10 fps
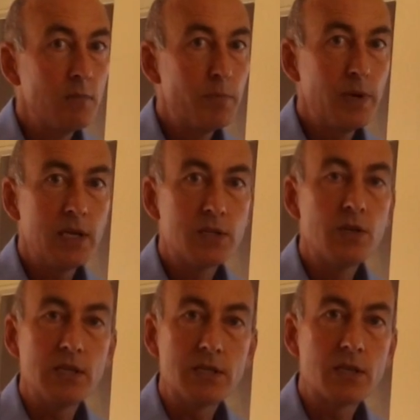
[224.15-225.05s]
but it's
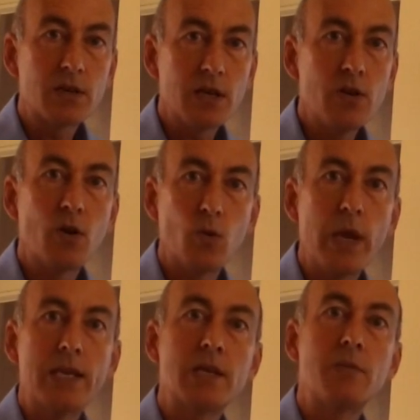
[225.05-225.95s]
certainly not
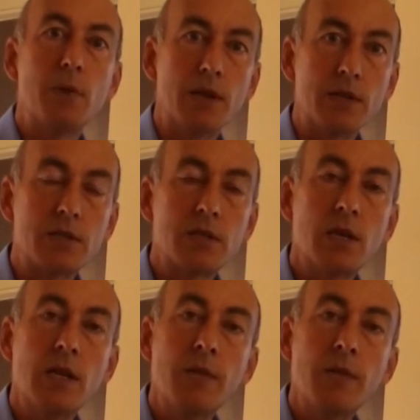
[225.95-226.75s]
weeks and months,